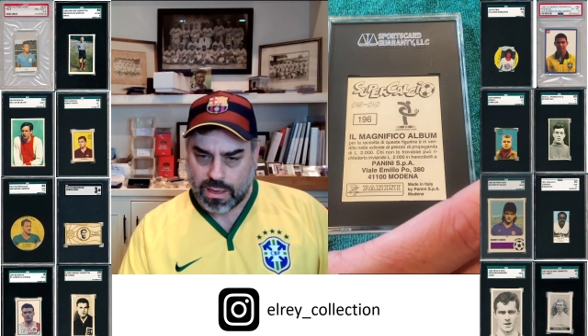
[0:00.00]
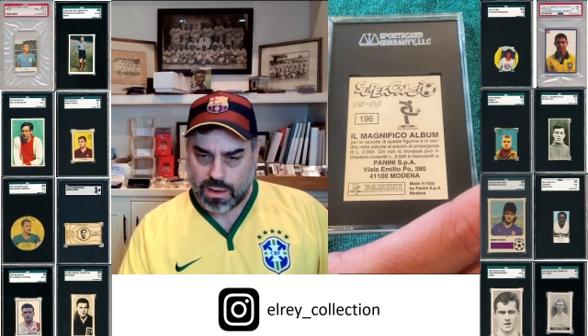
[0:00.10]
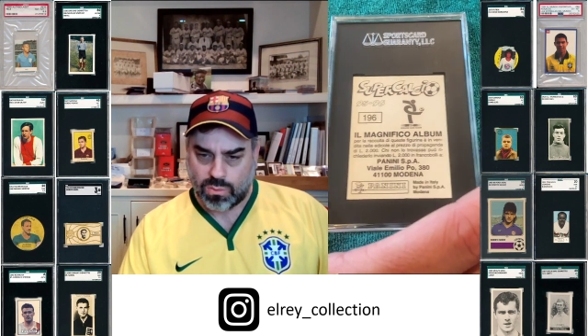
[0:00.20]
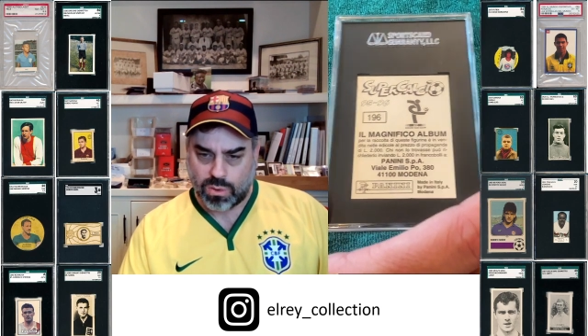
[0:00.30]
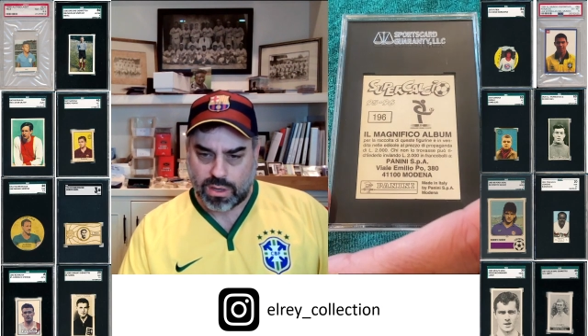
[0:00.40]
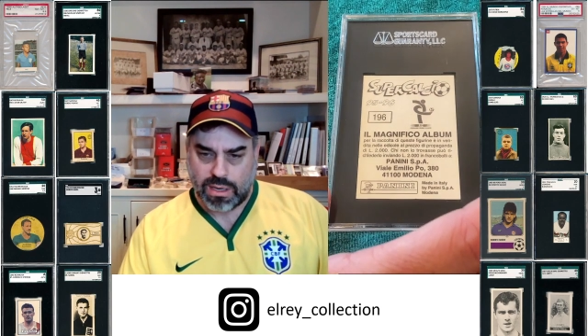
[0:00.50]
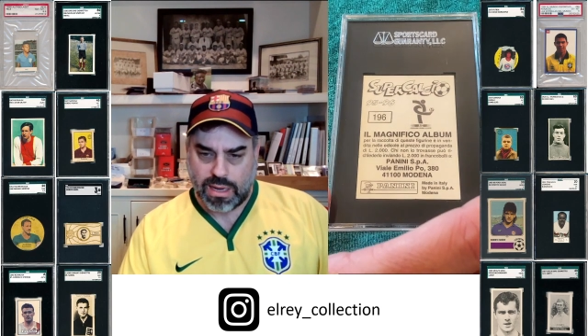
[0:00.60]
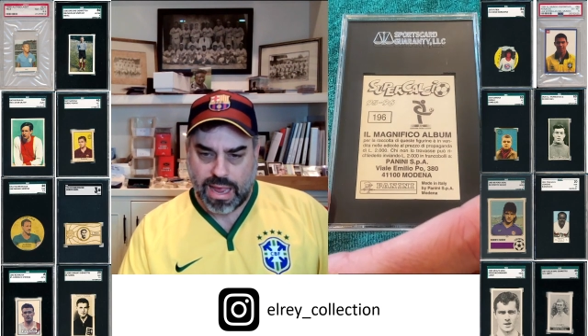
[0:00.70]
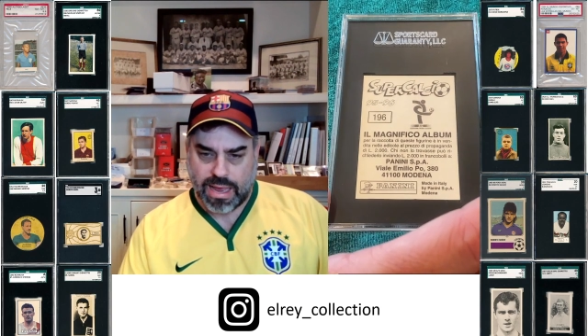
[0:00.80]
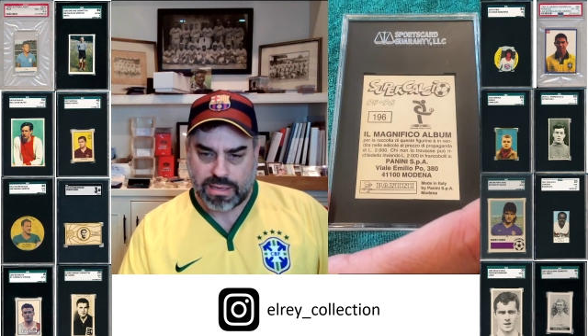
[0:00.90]

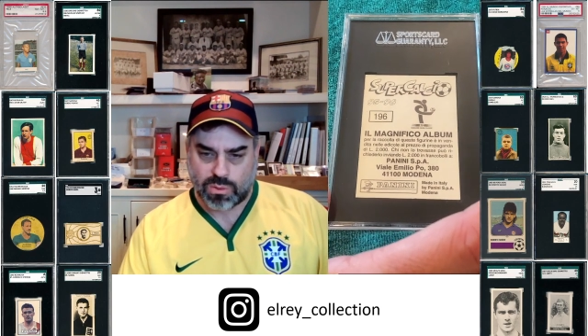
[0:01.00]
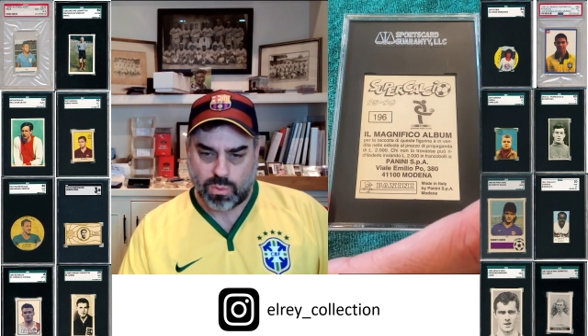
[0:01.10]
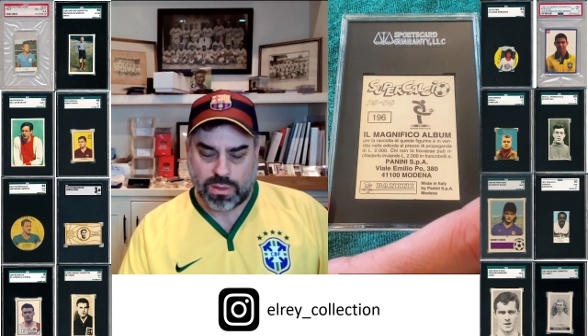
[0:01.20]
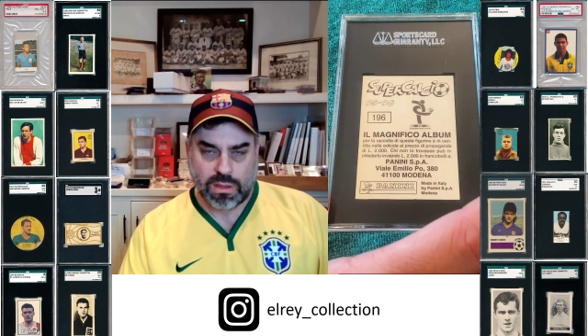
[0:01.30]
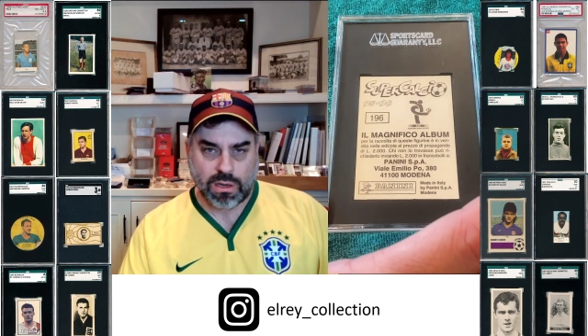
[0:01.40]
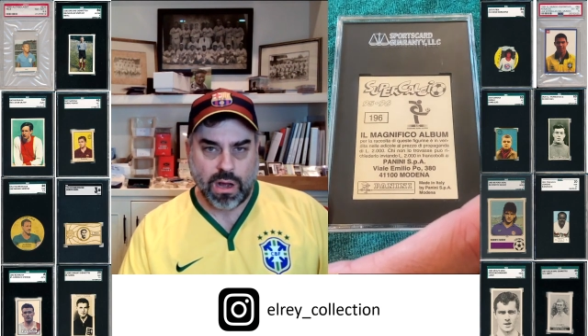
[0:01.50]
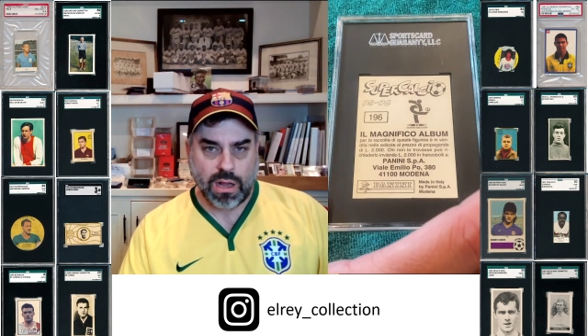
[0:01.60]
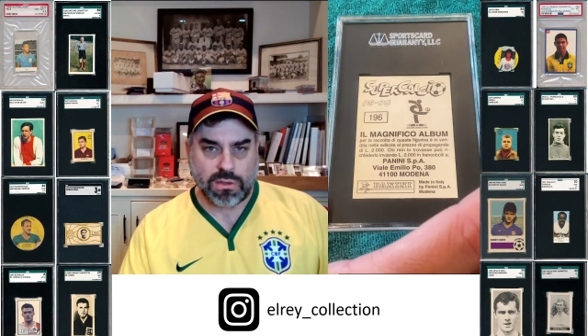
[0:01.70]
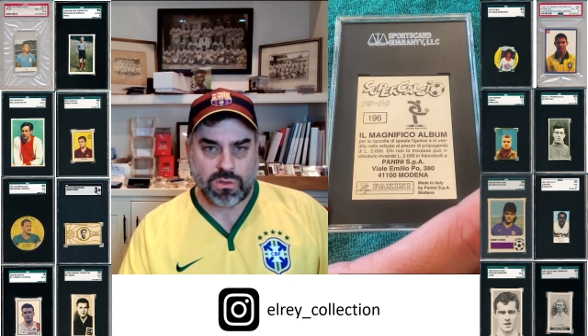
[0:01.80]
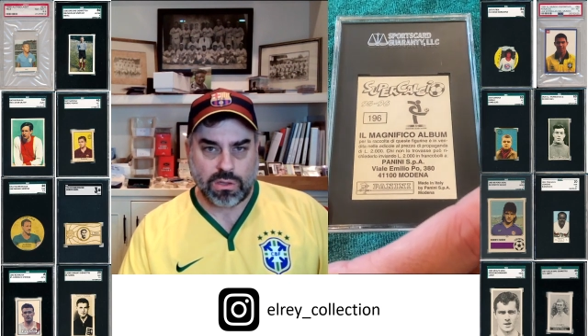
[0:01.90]
rookie-esque within the
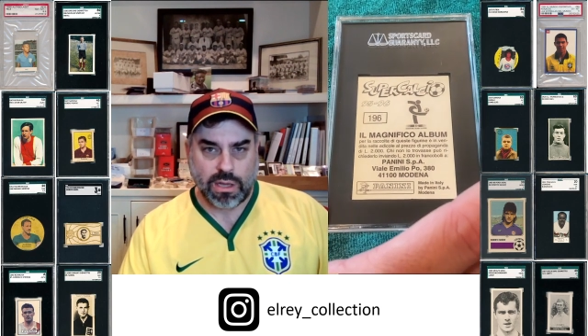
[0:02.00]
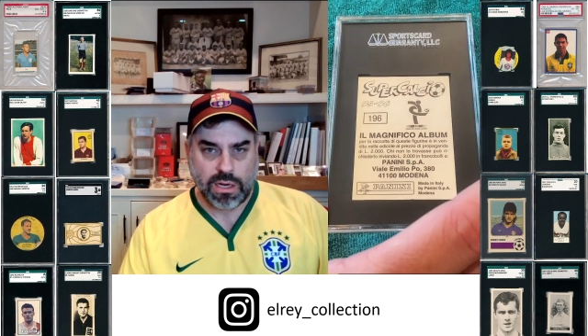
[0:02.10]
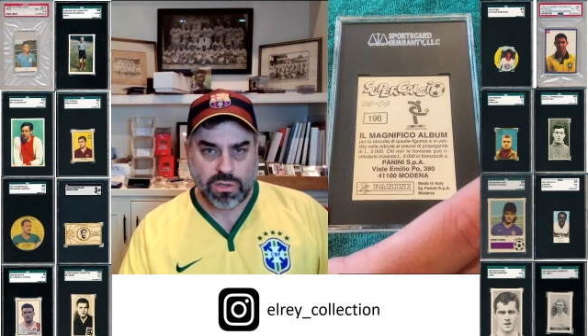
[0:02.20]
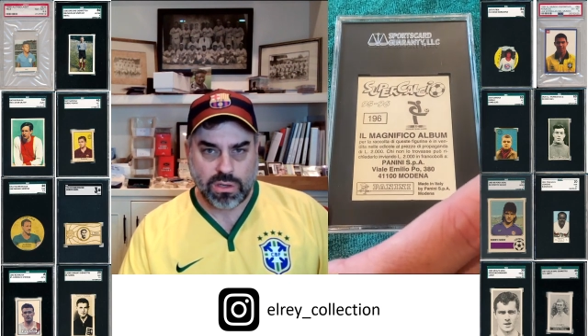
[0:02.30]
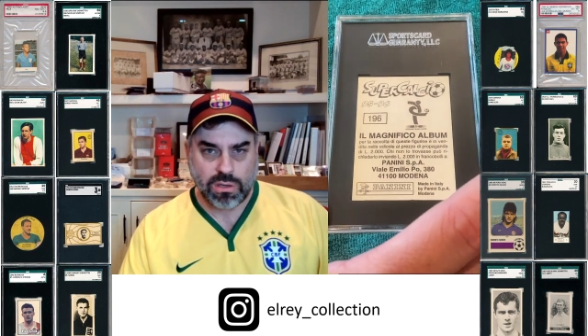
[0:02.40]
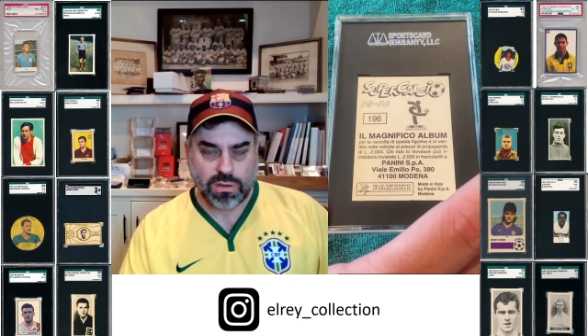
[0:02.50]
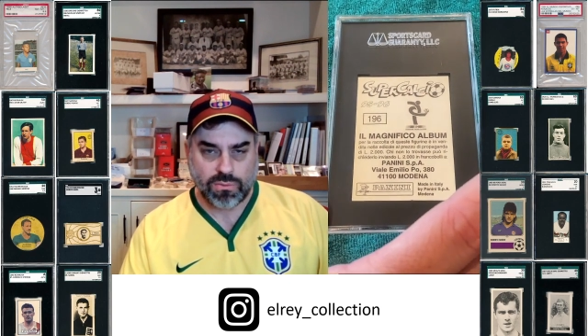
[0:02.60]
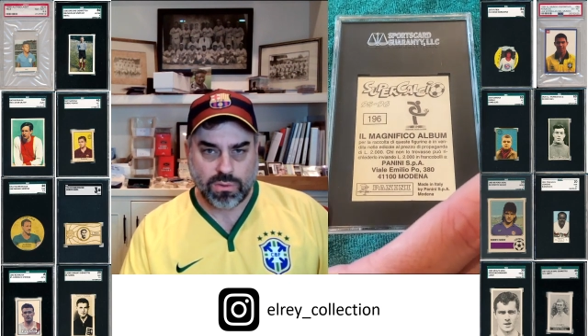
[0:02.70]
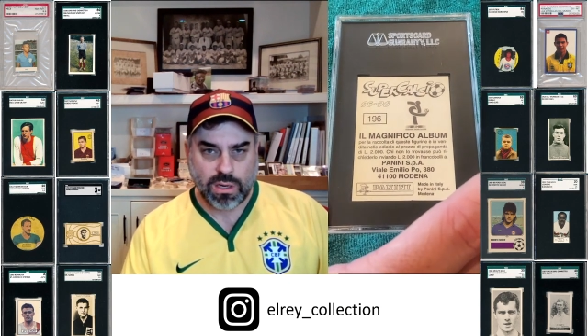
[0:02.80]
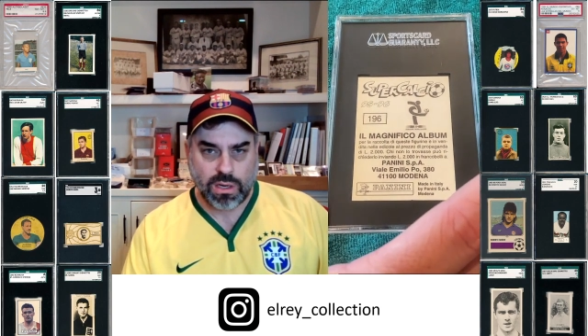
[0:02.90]
constellation of
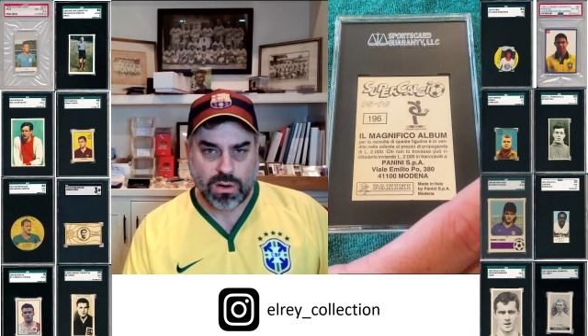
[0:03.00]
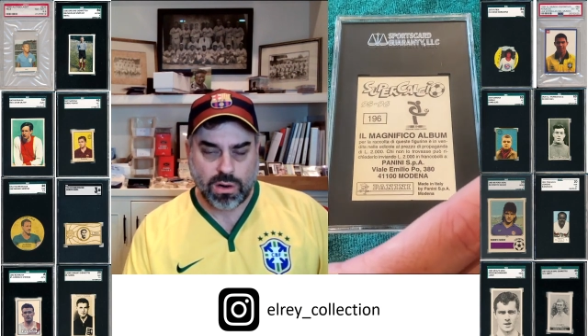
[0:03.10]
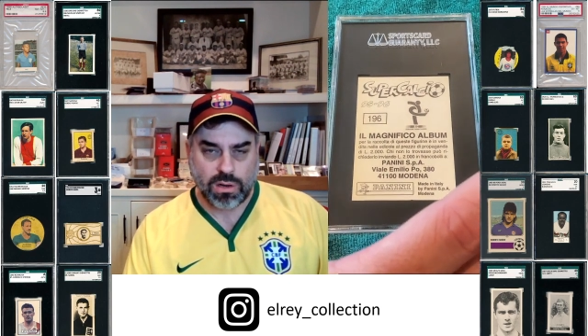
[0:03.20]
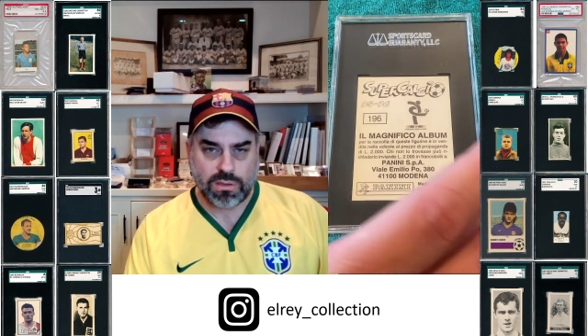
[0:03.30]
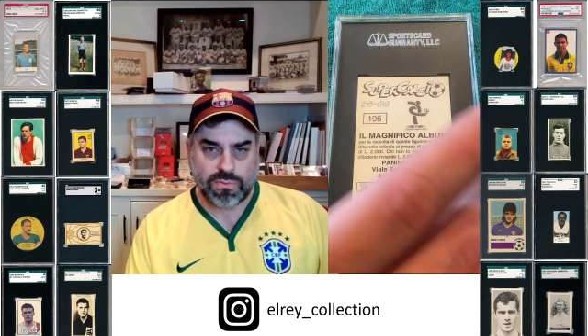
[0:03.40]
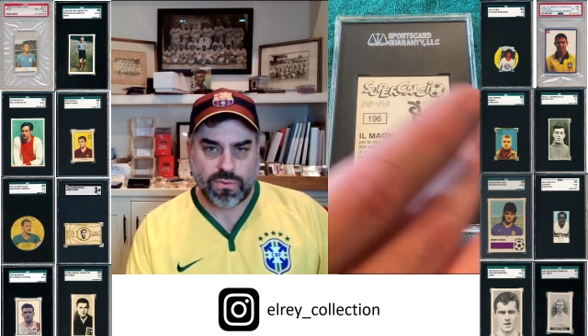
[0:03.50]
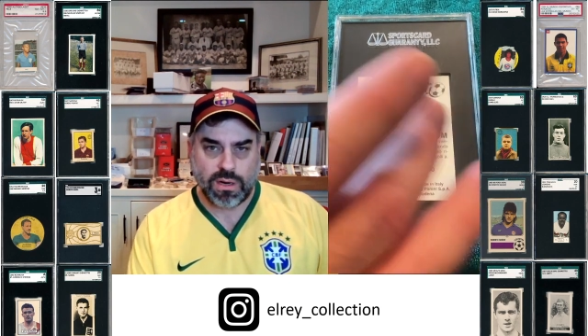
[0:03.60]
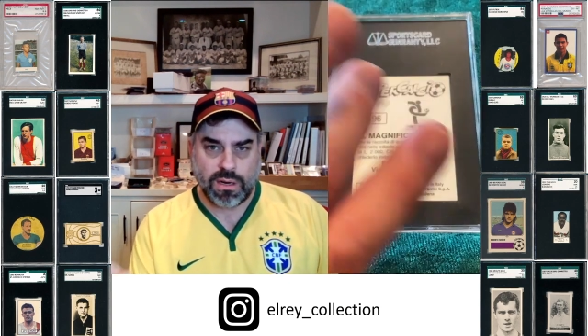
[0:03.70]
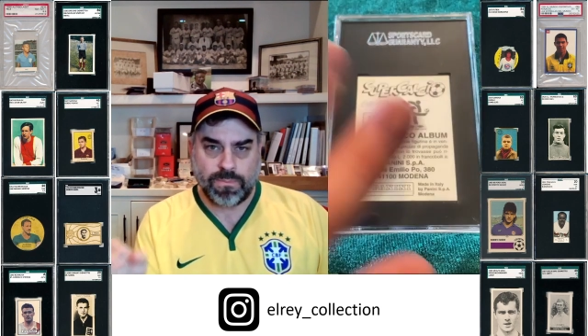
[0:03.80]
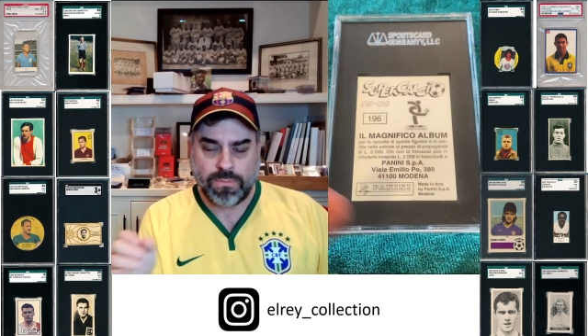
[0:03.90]
rookie cards for
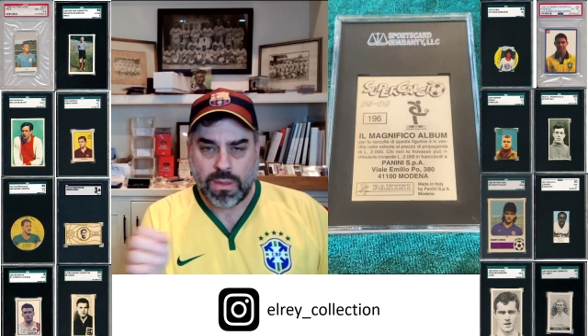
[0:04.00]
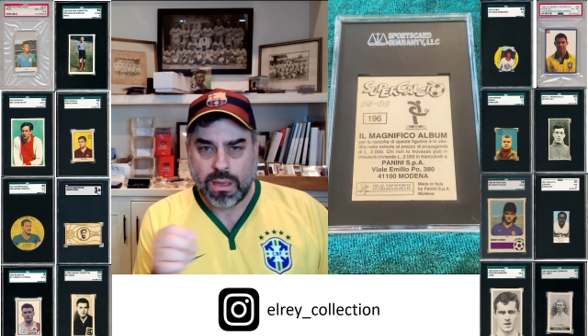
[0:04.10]
him,